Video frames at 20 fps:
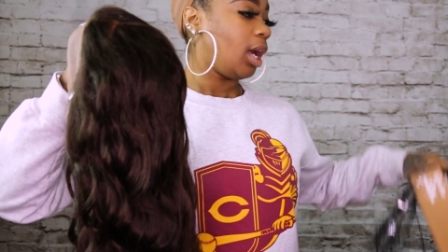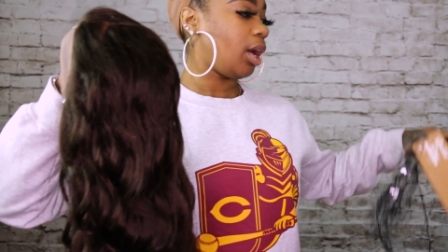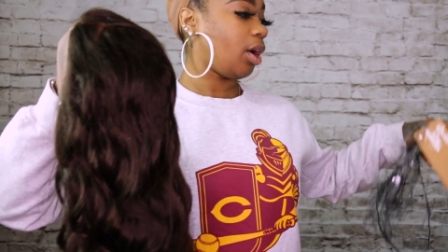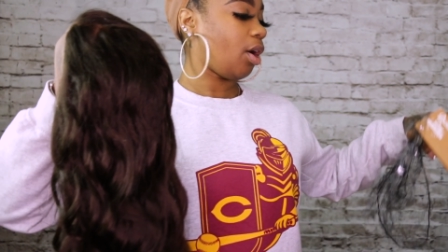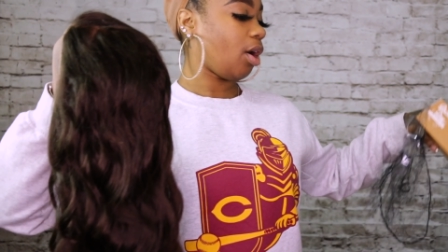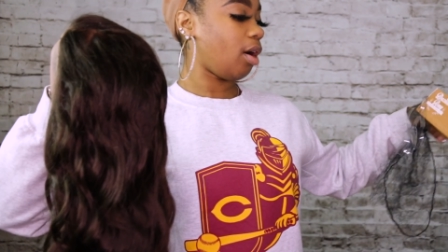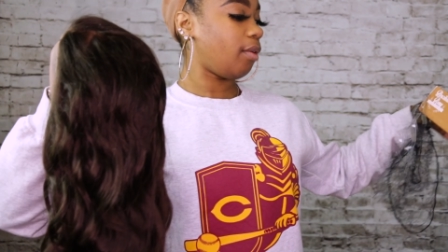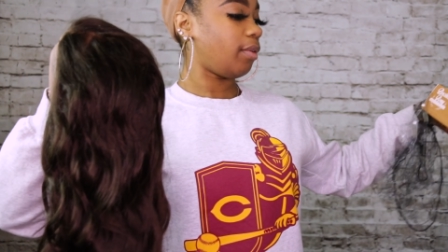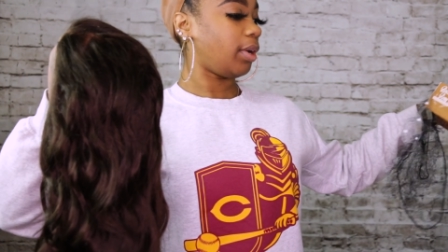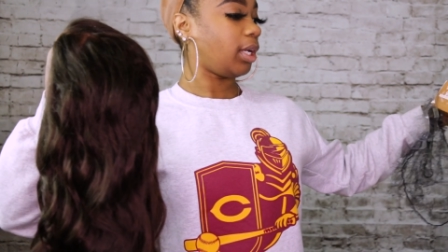
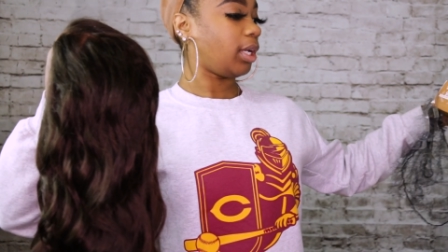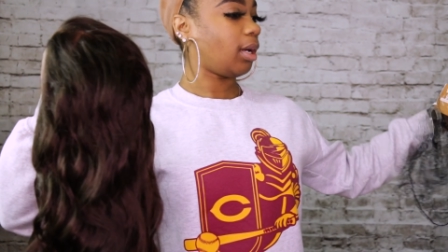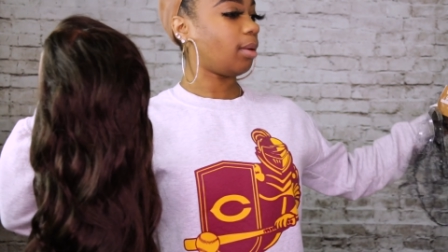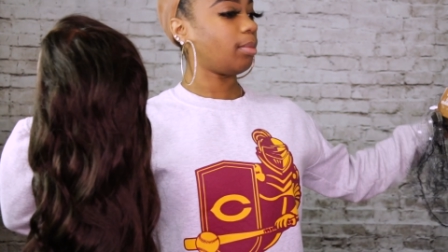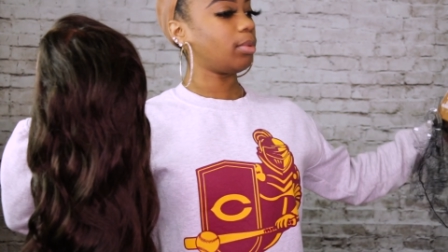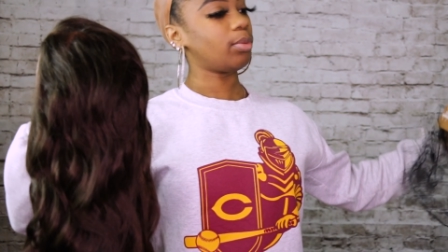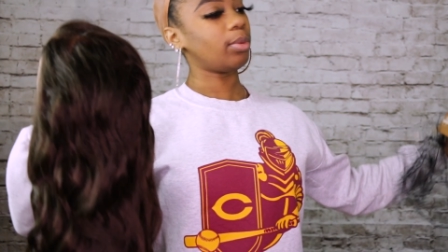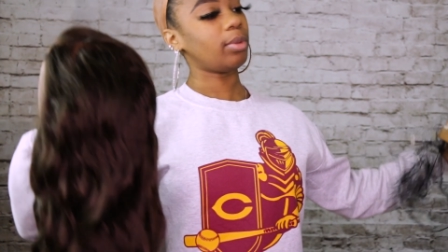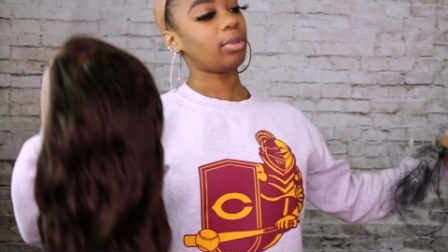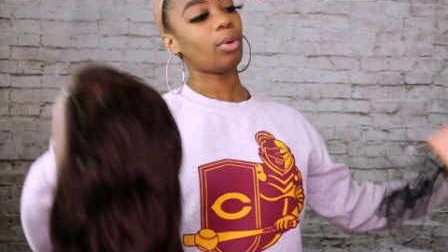It already
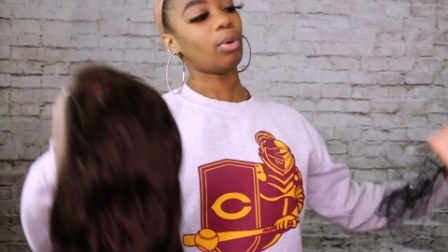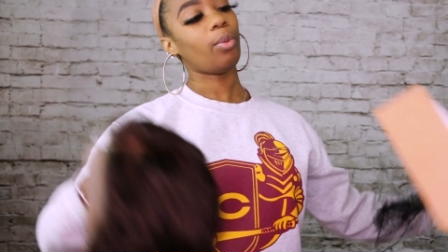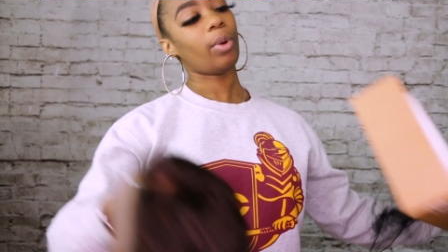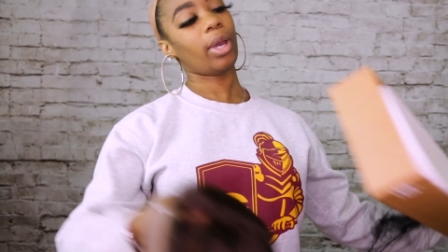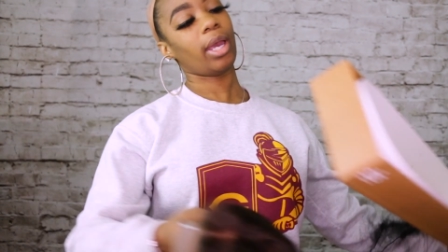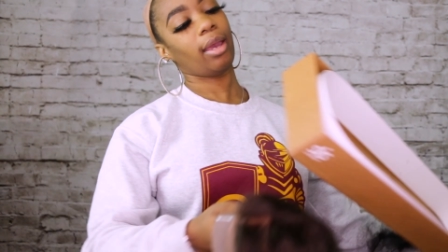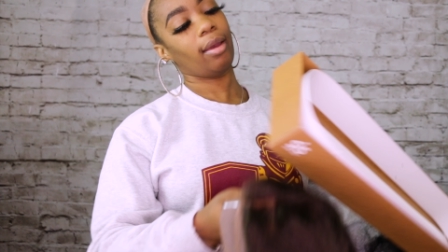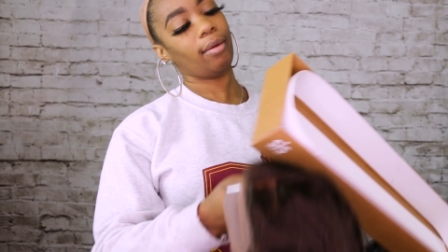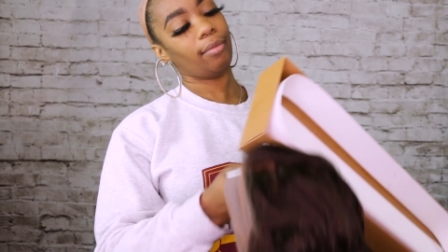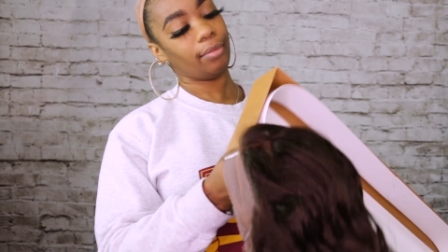comes with the
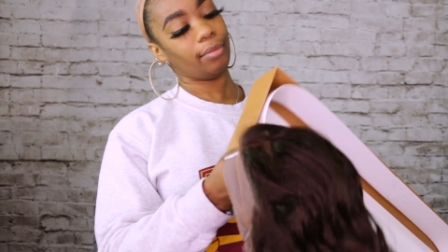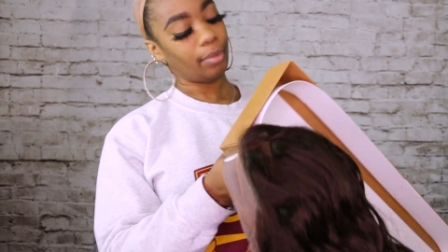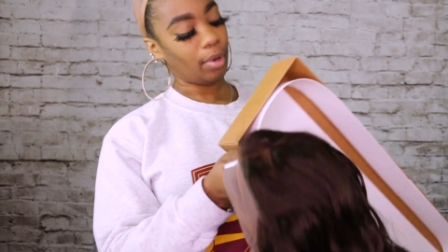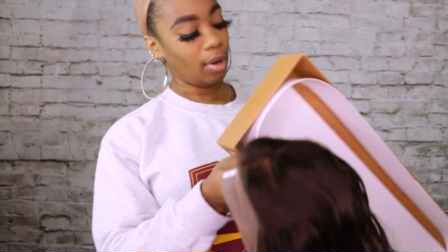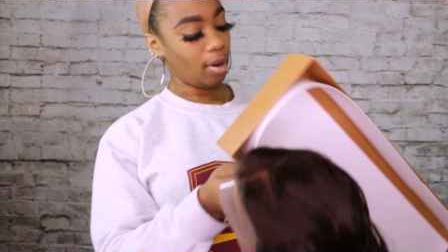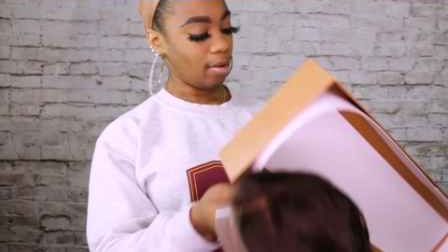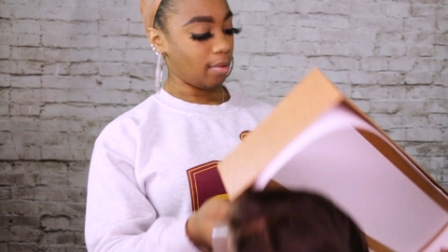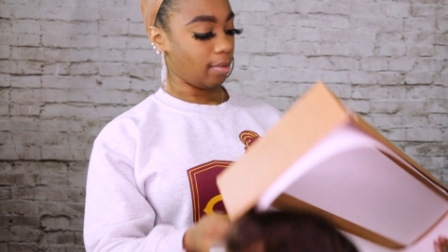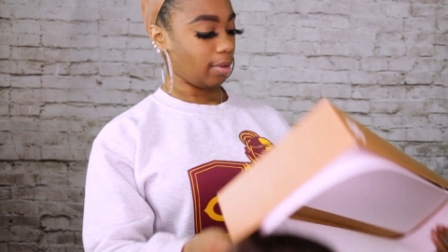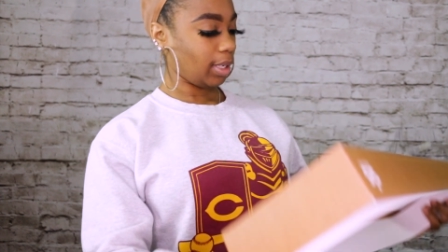wave.
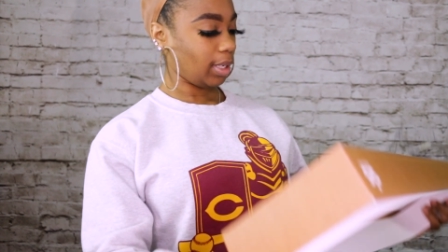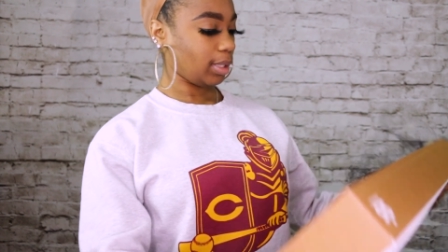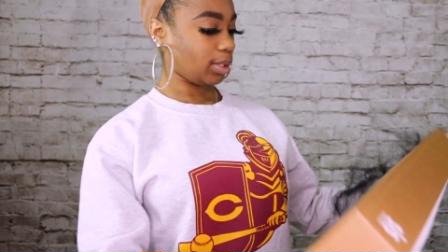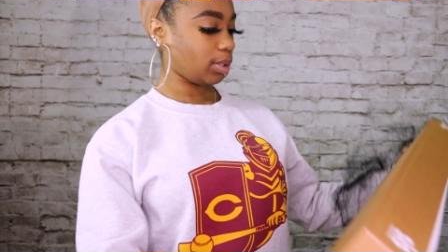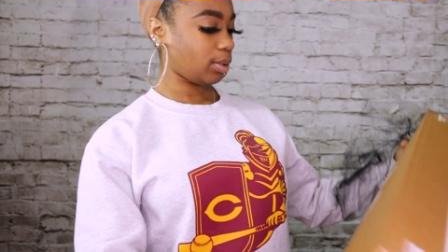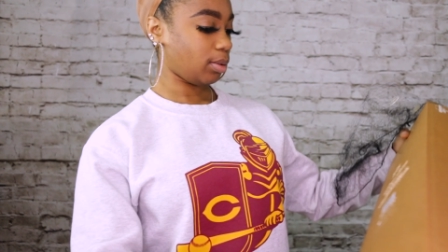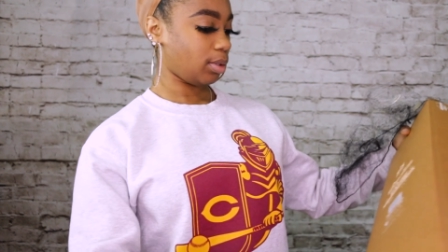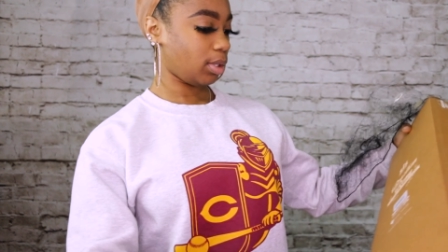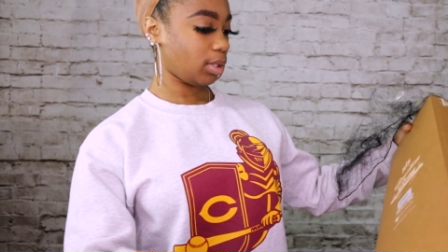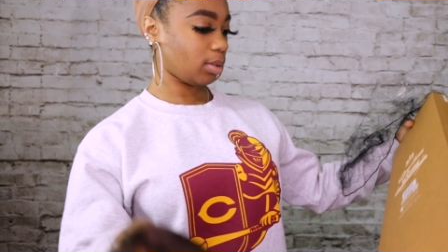All right,
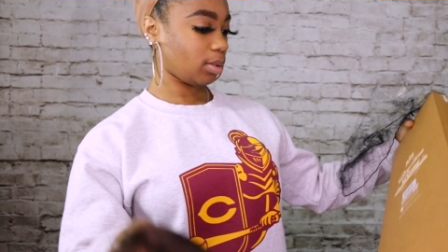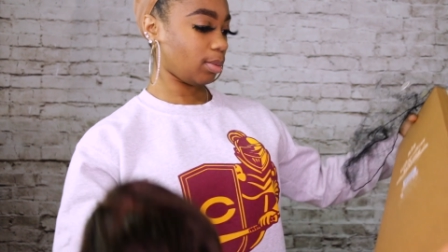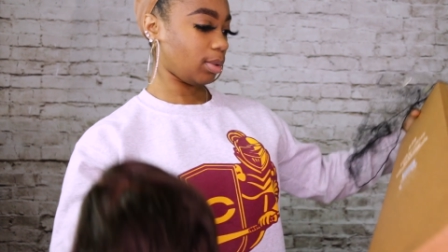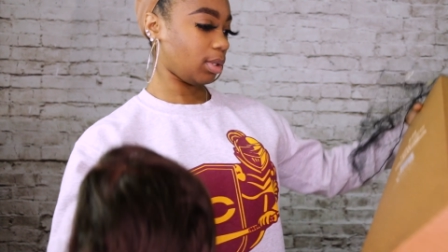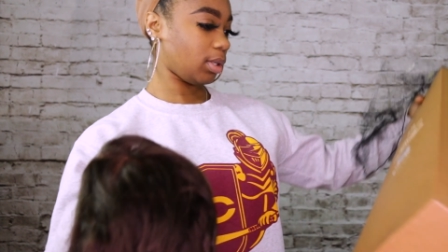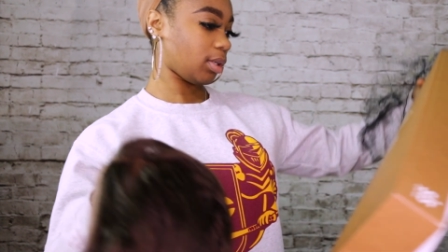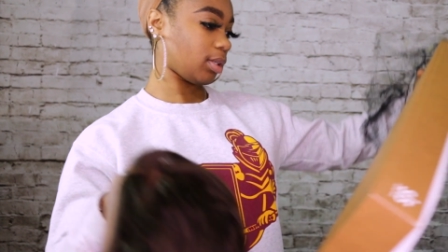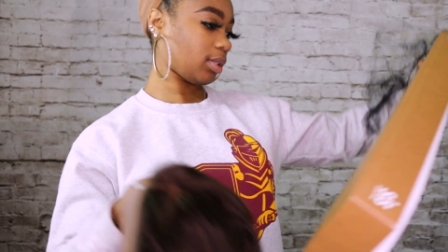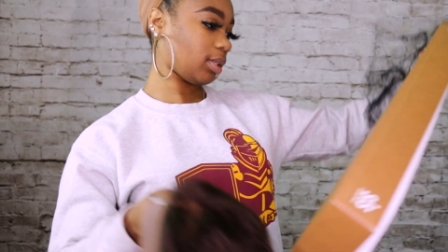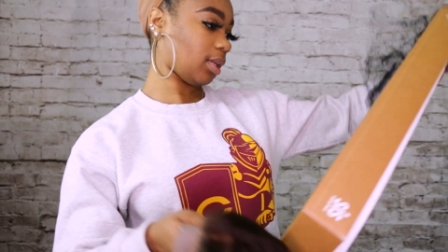so this
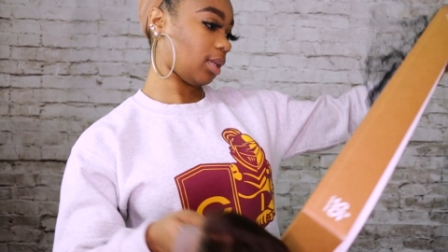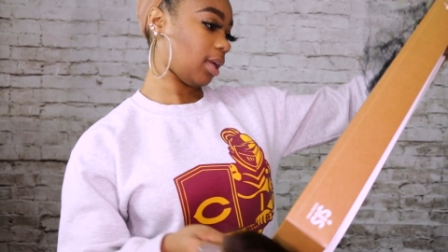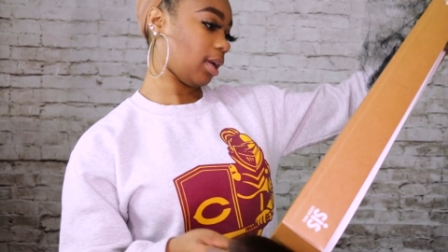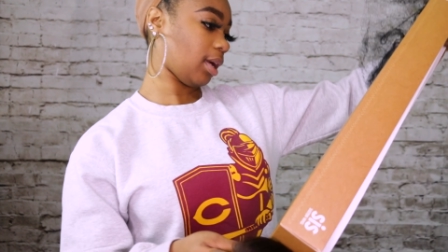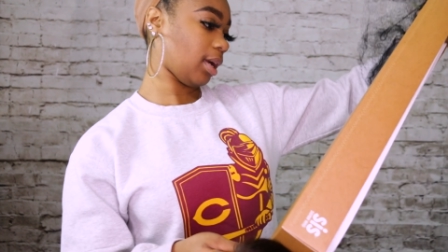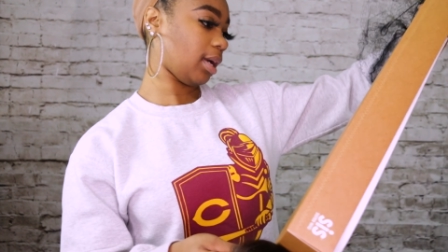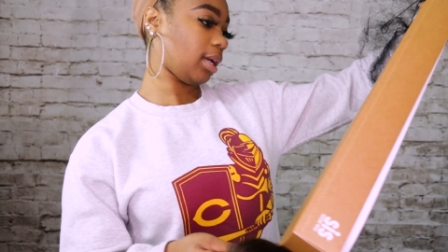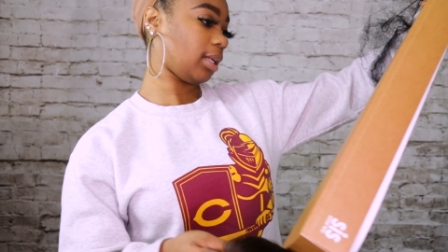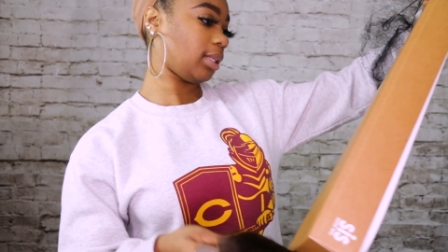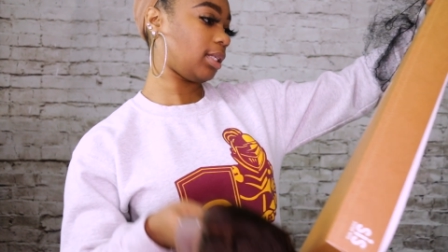one looks
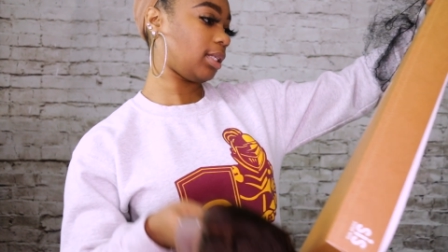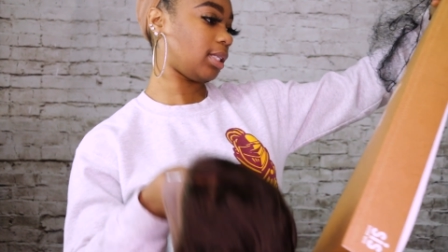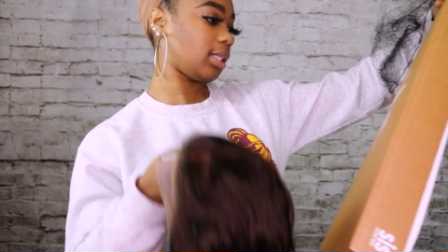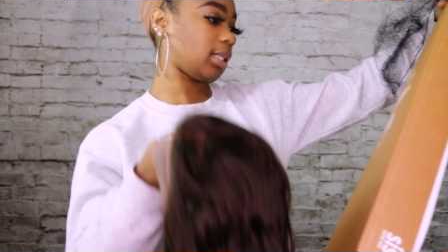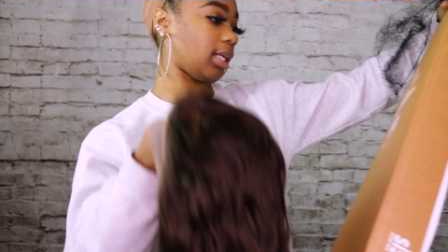like, this